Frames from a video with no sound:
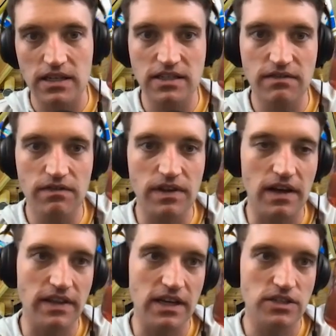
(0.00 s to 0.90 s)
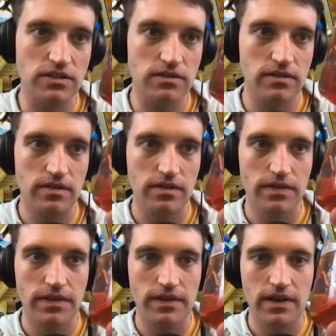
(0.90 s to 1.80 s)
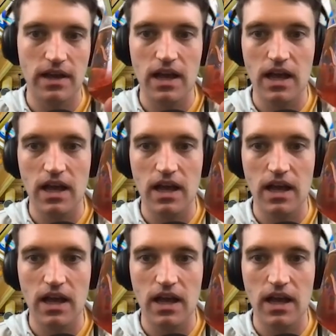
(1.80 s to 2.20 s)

Doesn't even fit on the SRM. Looks like cranberry